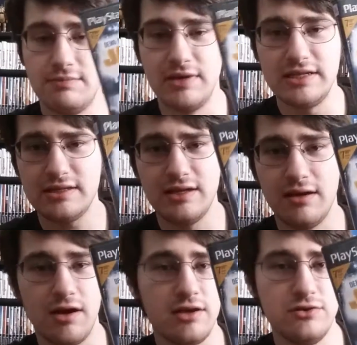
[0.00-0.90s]
basically
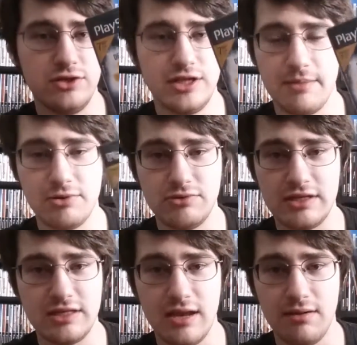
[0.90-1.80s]
a huge demo
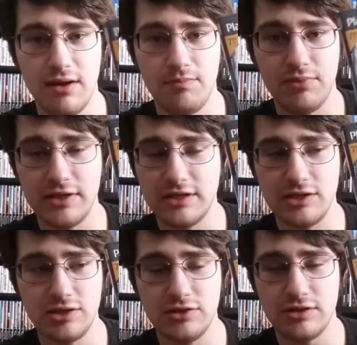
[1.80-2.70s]
disc that
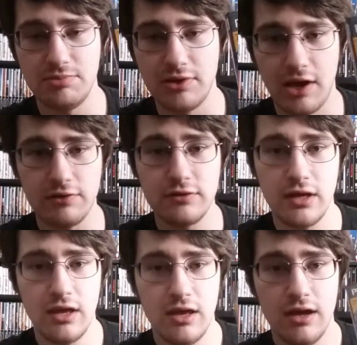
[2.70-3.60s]
PlayStation used to put out.
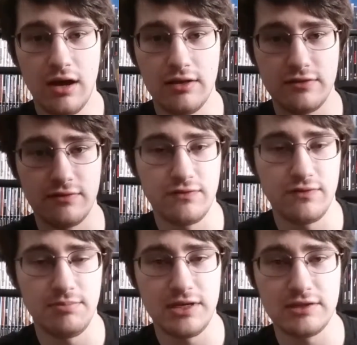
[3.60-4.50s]
This one's for
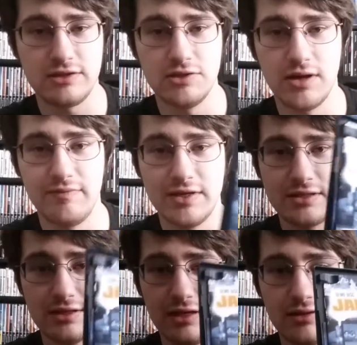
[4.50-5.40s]
the PS2,
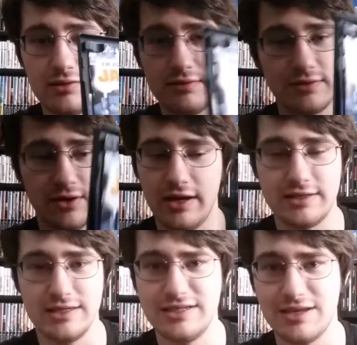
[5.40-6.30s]
obviously, so I
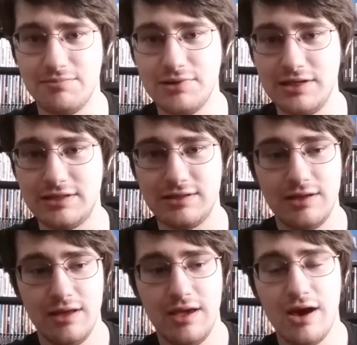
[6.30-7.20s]
guess it is complete.
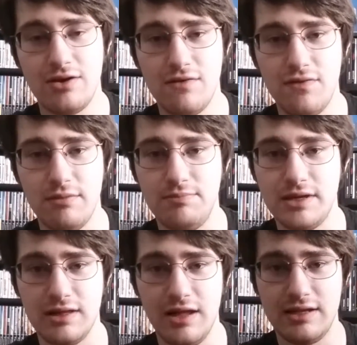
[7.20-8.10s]
I don't know if I'll be
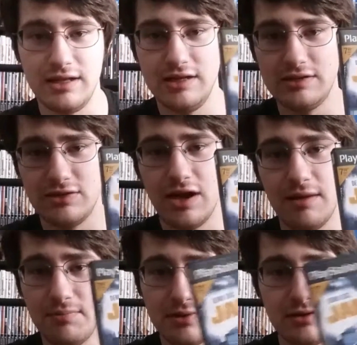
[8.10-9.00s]
collecting these or
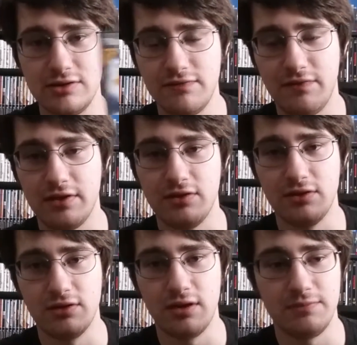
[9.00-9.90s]
not, but they're just fun
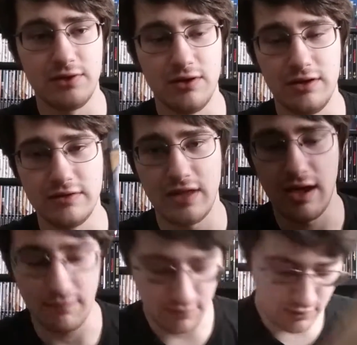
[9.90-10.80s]
little obscurities to
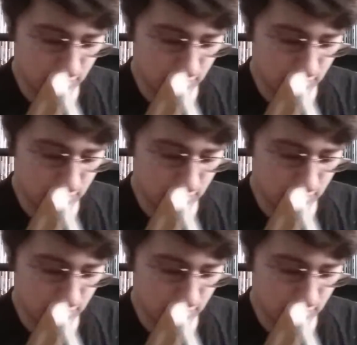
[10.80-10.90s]
have.